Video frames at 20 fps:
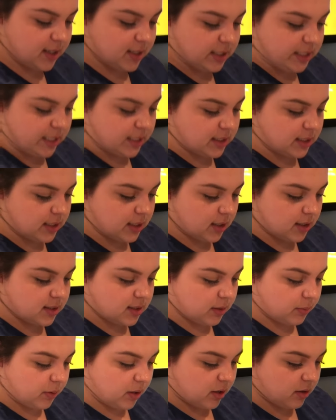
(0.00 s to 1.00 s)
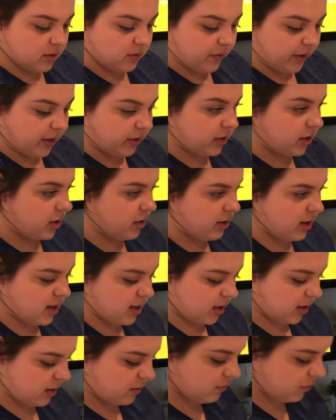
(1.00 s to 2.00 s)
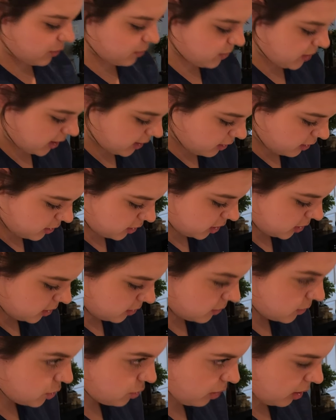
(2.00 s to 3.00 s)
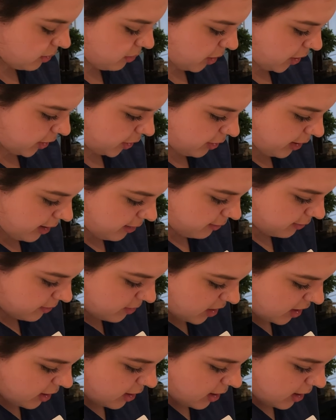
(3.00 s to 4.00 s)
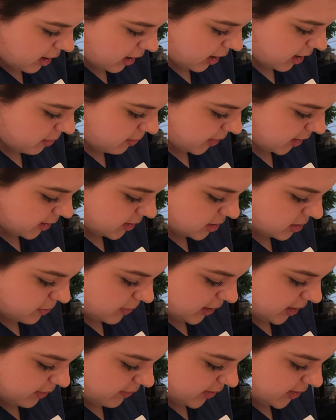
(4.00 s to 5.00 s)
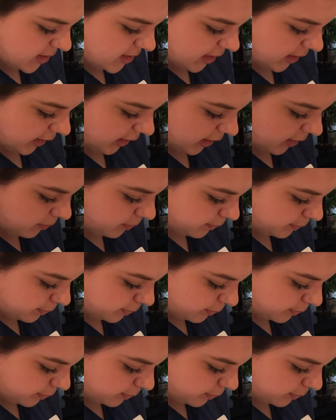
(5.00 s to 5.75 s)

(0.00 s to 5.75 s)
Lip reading: It says subcut on the vial here, and I confirmed that on our drug monograph. And it is to be given daily.